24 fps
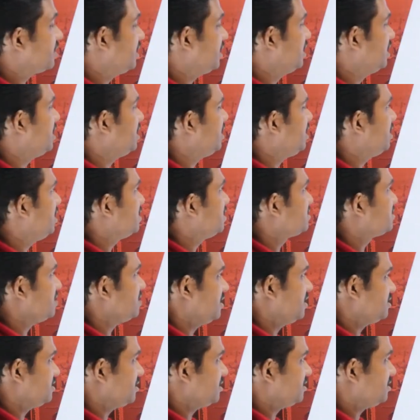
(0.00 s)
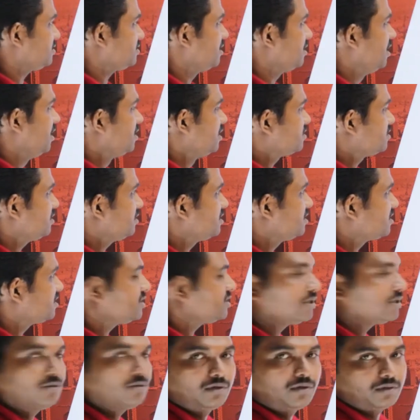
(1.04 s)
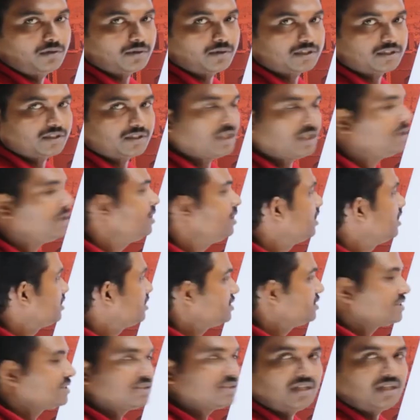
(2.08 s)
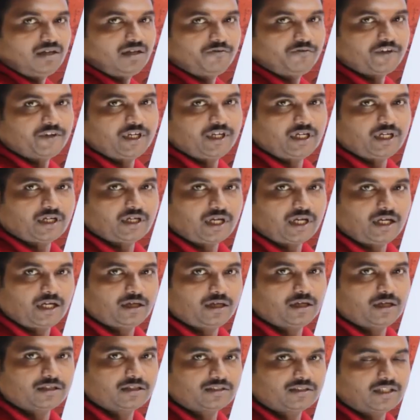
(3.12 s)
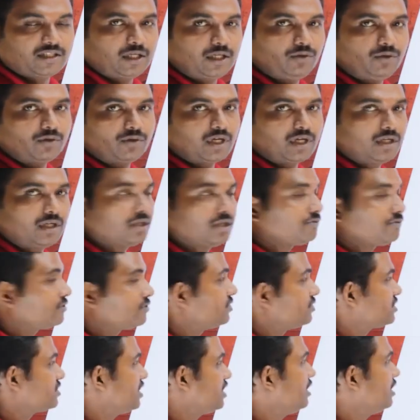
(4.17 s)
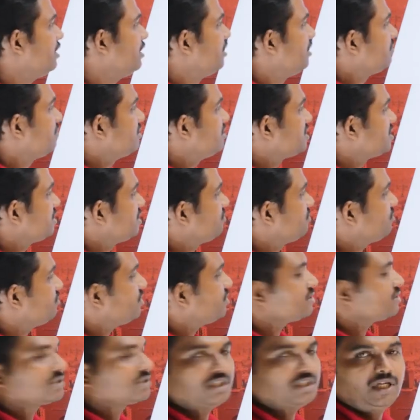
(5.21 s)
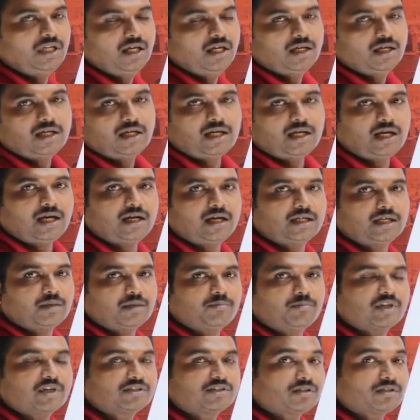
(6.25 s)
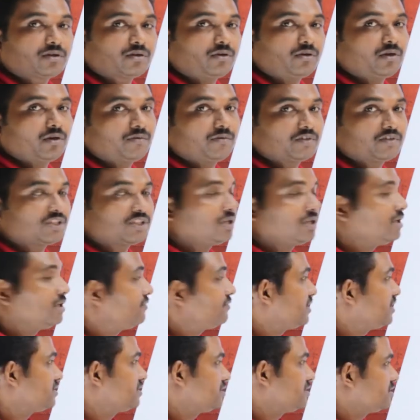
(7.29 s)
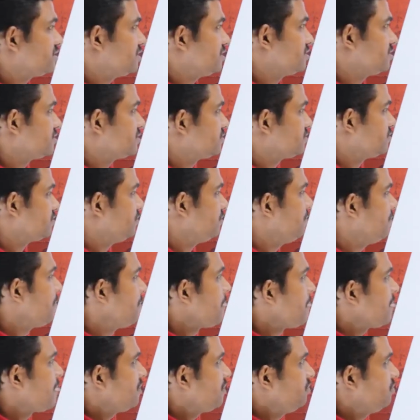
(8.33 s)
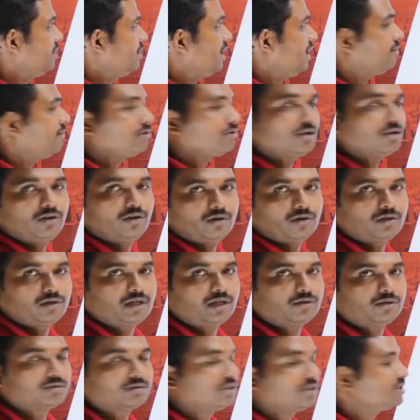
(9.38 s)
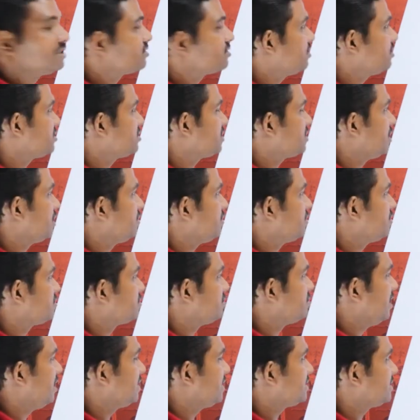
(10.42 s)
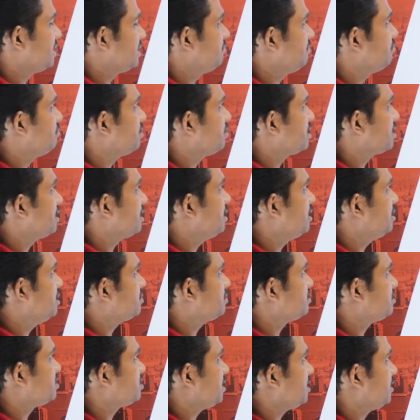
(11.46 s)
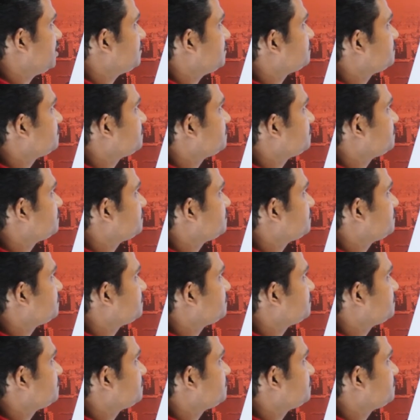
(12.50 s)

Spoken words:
degree Celsius. So this is a good question. This is a different kind. It's a new kind of question which involves the temperature coefficient of resistance. So you will have to note down this question also as an important question.